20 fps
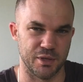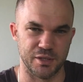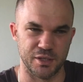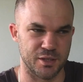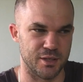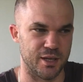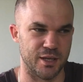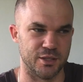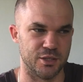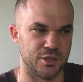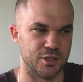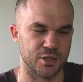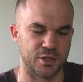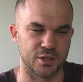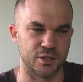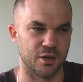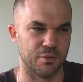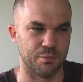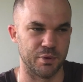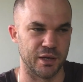It's
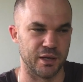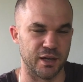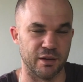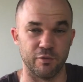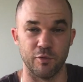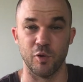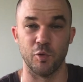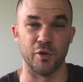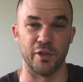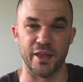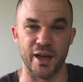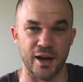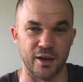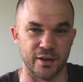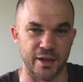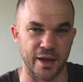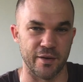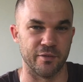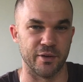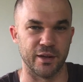just not big enough
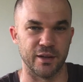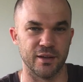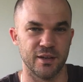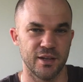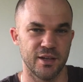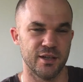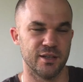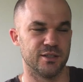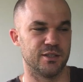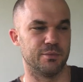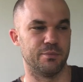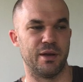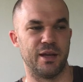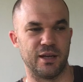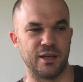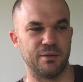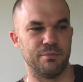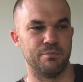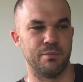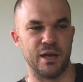without having to
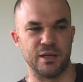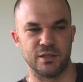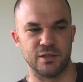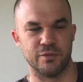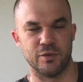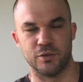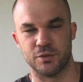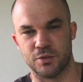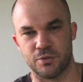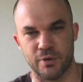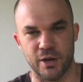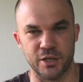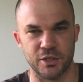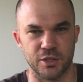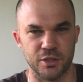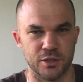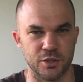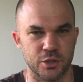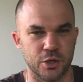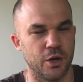make massive
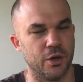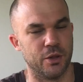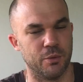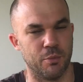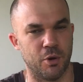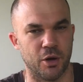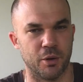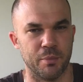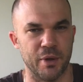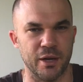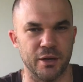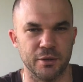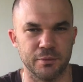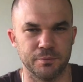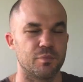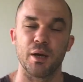alterations on the bottom end.